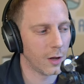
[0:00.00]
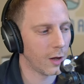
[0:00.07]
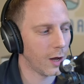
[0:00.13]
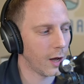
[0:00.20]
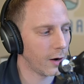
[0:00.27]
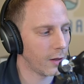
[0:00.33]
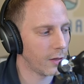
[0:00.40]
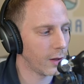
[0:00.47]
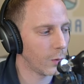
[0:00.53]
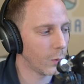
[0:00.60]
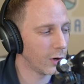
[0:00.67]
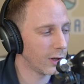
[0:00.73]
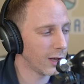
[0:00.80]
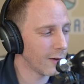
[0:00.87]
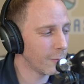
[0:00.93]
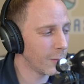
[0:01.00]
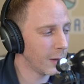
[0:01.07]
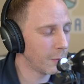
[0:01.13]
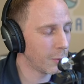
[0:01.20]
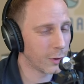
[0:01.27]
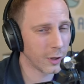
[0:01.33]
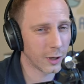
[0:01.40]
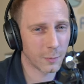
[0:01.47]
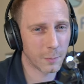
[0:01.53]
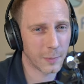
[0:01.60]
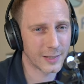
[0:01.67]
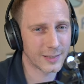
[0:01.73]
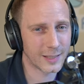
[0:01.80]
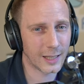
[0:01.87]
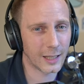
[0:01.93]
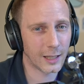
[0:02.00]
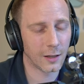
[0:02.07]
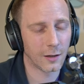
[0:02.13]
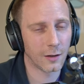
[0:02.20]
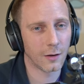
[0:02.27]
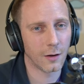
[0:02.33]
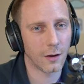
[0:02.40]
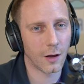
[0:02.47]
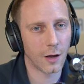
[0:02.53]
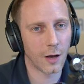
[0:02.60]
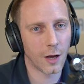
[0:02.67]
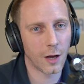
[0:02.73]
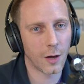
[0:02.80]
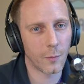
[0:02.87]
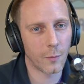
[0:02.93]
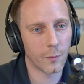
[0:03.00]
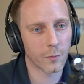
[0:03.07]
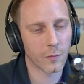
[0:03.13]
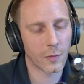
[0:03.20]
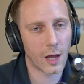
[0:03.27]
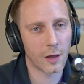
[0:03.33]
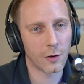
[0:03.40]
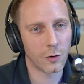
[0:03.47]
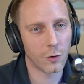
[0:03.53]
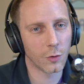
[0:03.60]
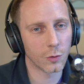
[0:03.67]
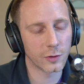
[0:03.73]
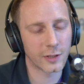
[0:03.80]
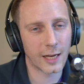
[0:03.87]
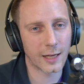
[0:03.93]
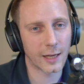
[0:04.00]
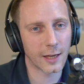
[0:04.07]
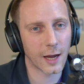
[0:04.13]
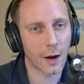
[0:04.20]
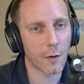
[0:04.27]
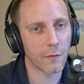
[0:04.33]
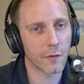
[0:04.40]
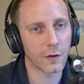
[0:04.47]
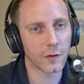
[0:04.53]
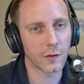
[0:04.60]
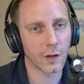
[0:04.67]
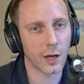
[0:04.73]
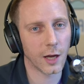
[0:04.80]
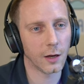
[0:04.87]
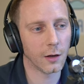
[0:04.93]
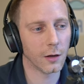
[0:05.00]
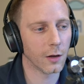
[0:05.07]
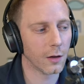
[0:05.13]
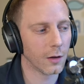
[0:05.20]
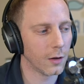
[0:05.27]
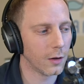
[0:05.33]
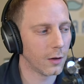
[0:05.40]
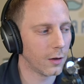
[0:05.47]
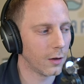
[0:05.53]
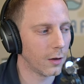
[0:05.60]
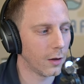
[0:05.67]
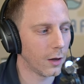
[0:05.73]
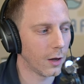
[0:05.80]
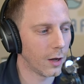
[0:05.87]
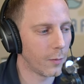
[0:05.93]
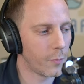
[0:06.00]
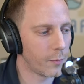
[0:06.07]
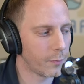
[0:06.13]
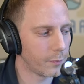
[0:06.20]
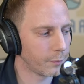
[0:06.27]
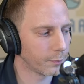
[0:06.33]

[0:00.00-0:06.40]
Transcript: And I think when you have people that are busy um, and you're taking care of this thing, um,